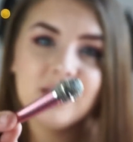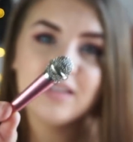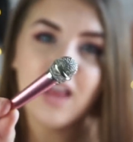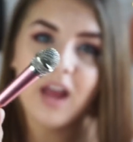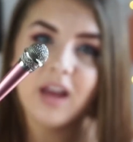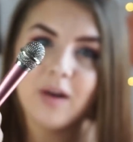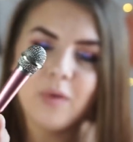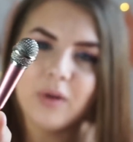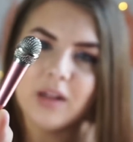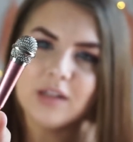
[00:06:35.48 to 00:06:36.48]
is like
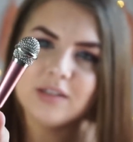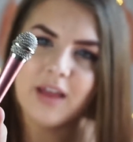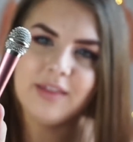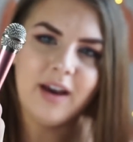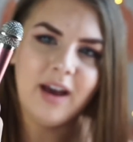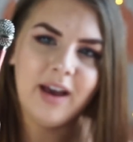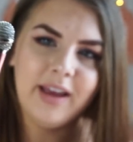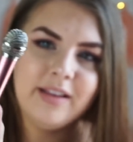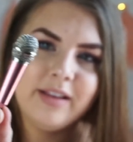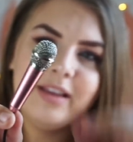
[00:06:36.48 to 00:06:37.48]
what it looks like there.
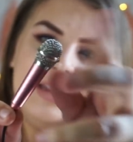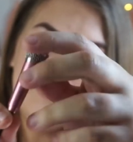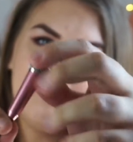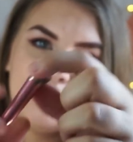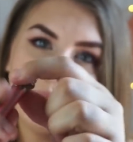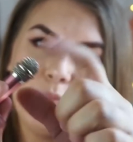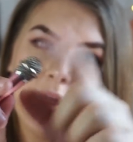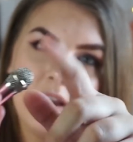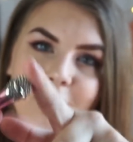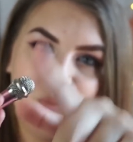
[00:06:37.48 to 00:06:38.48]
It is
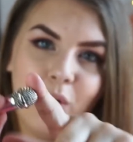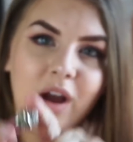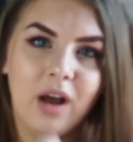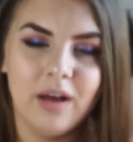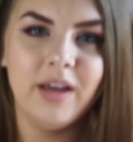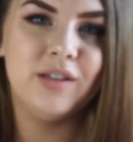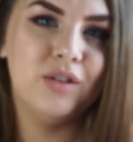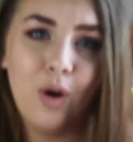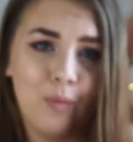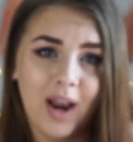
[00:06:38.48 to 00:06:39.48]
like wire, it's
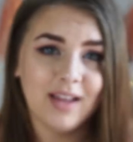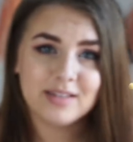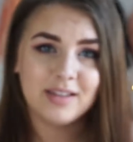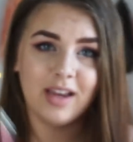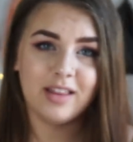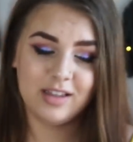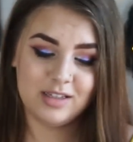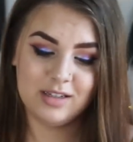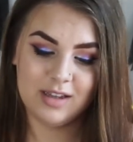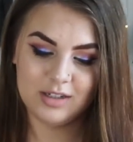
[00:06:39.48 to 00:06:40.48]
not plastic.
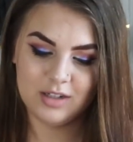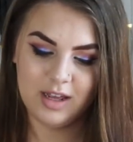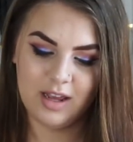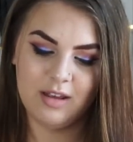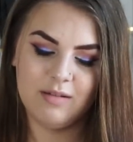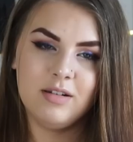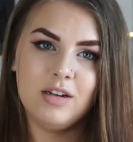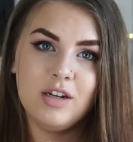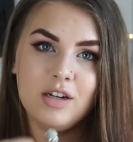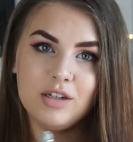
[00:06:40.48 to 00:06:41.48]
This is actually
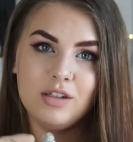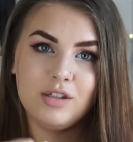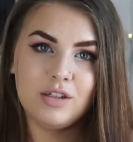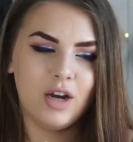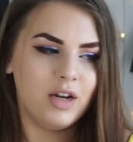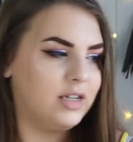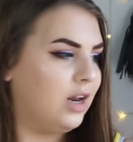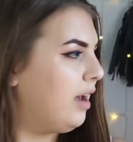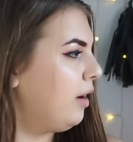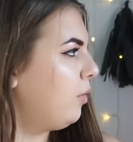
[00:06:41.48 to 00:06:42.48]
sturdy,
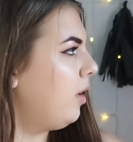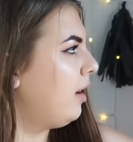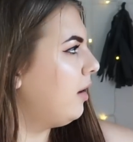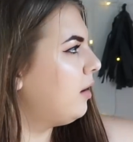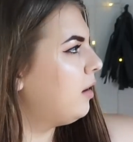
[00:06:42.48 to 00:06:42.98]
like how do I?